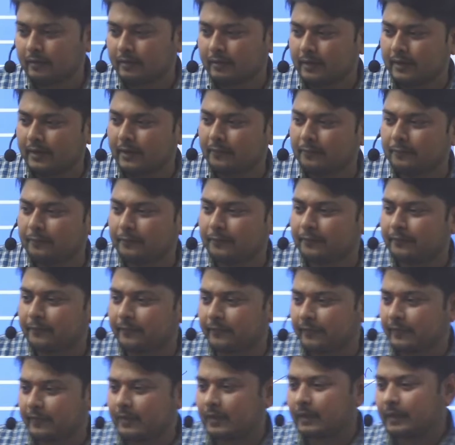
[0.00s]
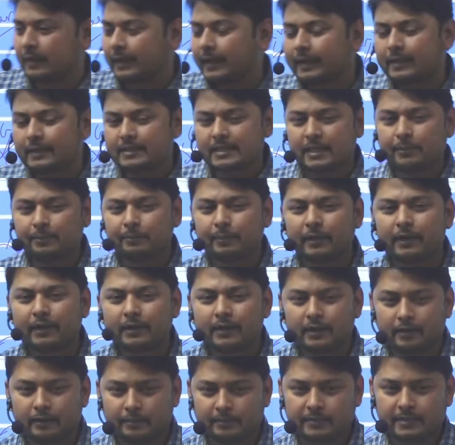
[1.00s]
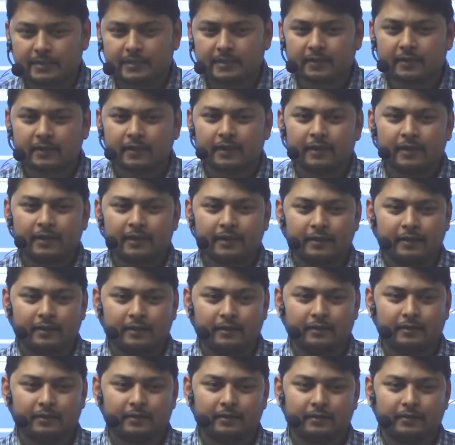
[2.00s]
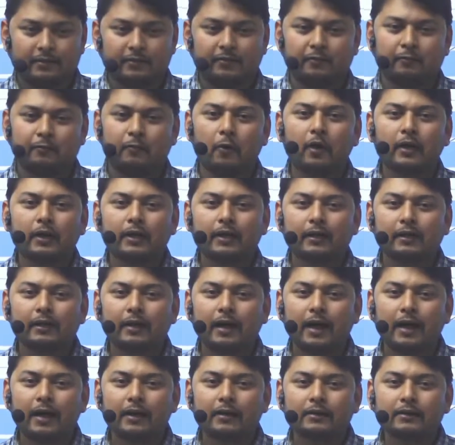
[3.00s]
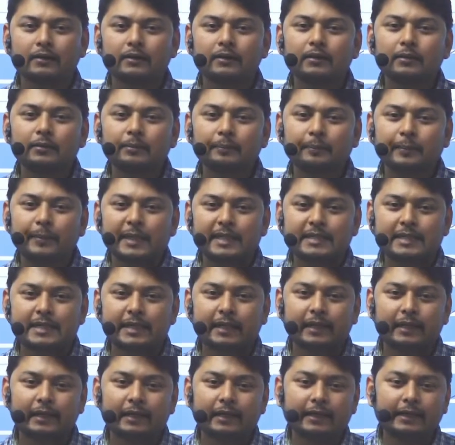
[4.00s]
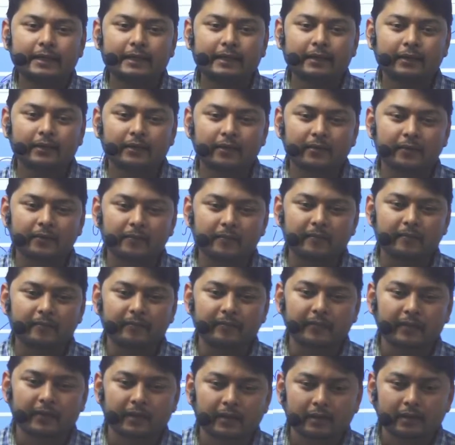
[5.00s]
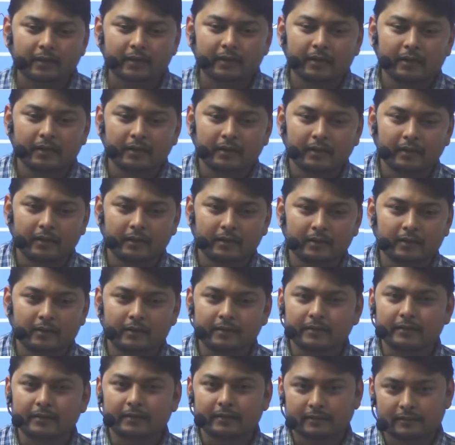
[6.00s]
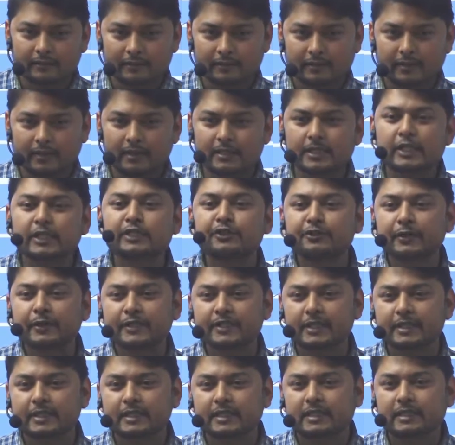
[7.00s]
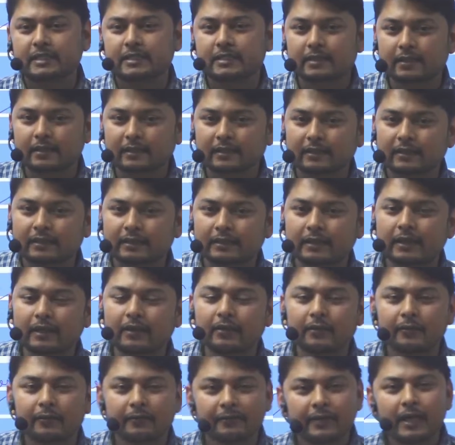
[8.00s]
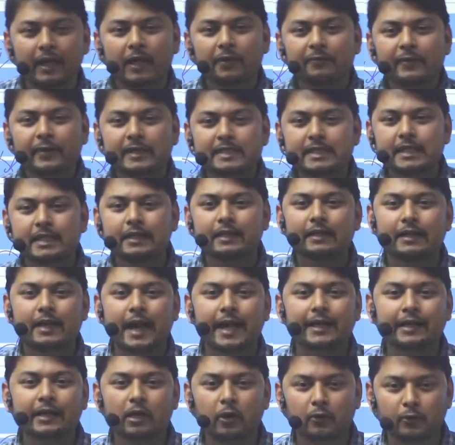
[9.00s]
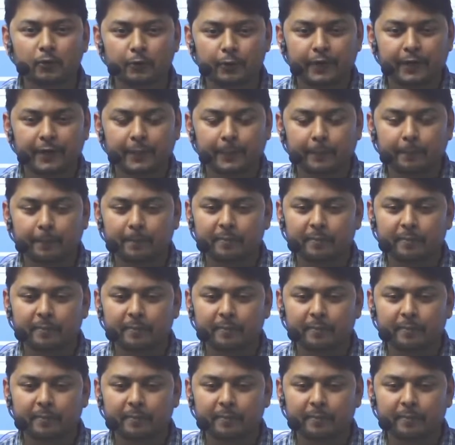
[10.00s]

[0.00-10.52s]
If in simple terms, what are the basically the situations we are facing right now today?